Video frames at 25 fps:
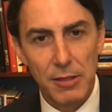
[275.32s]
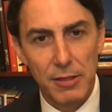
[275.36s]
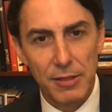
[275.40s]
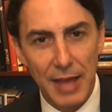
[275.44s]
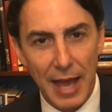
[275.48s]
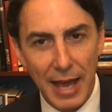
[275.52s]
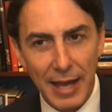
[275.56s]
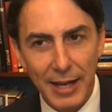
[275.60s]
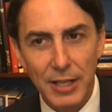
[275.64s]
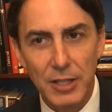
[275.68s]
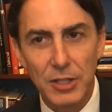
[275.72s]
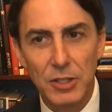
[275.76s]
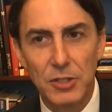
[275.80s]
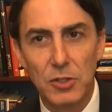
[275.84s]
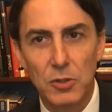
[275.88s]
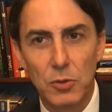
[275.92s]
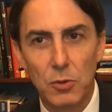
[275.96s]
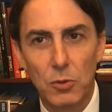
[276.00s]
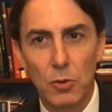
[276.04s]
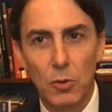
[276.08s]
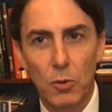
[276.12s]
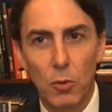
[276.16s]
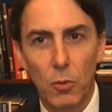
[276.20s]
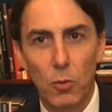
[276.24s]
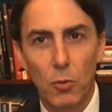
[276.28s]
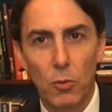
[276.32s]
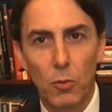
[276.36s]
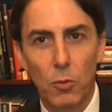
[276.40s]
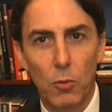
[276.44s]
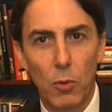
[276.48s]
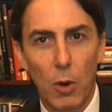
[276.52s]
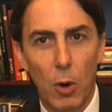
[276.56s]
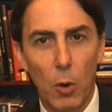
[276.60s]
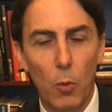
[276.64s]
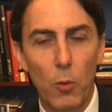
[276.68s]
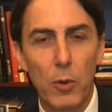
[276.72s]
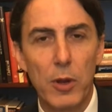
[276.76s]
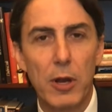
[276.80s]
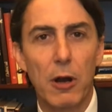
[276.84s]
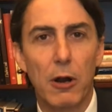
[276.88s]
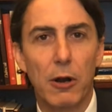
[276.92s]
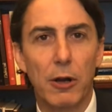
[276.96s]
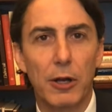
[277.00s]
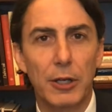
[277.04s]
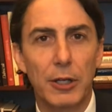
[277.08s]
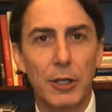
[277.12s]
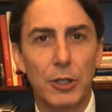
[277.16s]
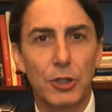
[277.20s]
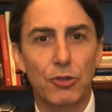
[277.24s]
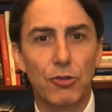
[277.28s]
That is what we are
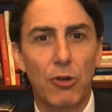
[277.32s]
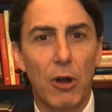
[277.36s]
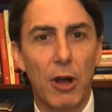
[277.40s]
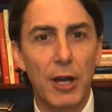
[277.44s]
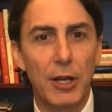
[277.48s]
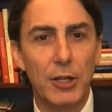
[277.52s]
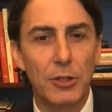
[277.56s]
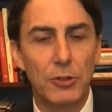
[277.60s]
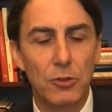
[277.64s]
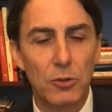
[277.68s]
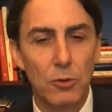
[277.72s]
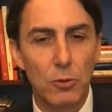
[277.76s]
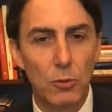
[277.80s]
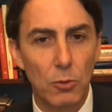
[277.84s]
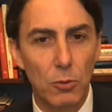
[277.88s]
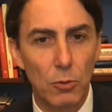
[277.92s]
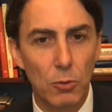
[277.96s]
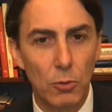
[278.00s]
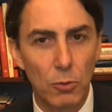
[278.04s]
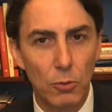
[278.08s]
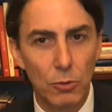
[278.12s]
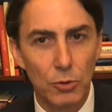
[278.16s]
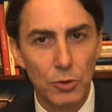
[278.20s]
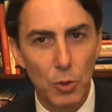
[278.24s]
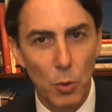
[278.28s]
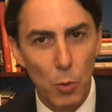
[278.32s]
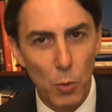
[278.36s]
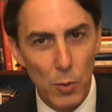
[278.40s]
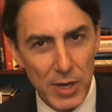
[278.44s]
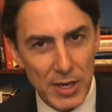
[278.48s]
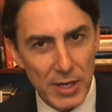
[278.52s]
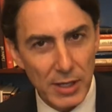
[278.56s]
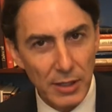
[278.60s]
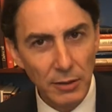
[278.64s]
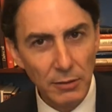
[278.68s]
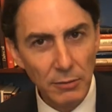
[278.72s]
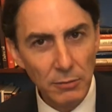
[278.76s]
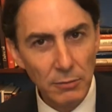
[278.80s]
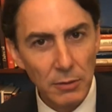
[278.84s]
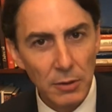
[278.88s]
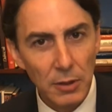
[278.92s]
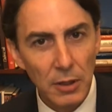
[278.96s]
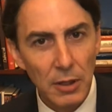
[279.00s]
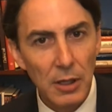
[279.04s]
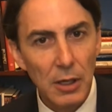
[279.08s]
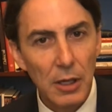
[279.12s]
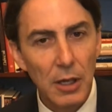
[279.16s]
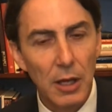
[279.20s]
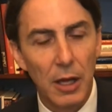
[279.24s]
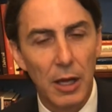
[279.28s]
going to try to weaken
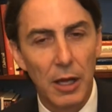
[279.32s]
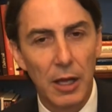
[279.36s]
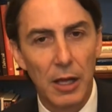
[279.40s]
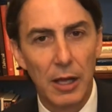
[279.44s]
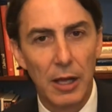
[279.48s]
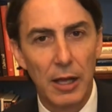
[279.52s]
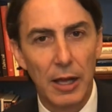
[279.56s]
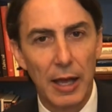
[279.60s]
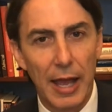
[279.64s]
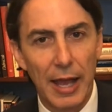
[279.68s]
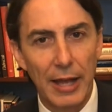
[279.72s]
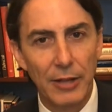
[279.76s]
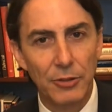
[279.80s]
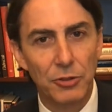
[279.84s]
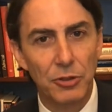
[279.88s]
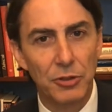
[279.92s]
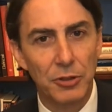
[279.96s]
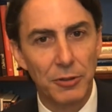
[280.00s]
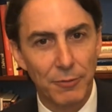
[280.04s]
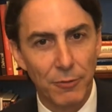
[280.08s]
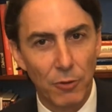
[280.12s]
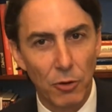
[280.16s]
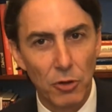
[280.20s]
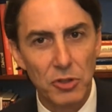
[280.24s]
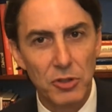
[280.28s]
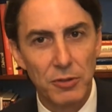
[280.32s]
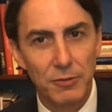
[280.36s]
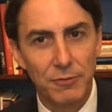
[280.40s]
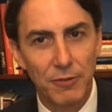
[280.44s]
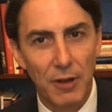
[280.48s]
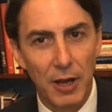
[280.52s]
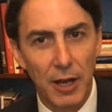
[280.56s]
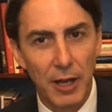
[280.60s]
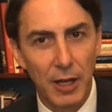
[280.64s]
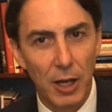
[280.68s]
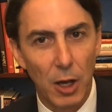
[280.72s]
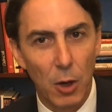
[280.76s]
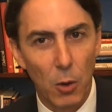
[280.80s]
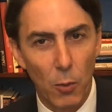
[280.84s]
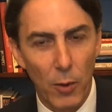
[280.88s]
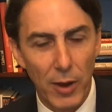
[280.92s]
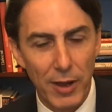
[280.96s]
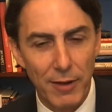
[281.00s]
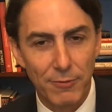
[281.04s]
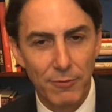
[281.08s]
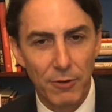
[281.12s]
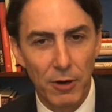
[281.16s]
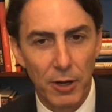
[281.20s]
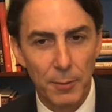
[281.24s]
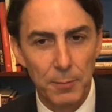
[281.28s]
and to diversify
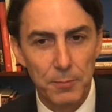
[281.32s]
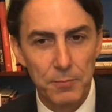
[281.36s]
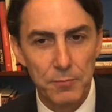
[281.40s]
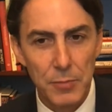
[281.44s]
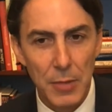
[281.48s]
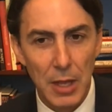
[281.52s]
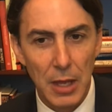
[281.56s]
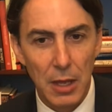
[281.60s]
away from.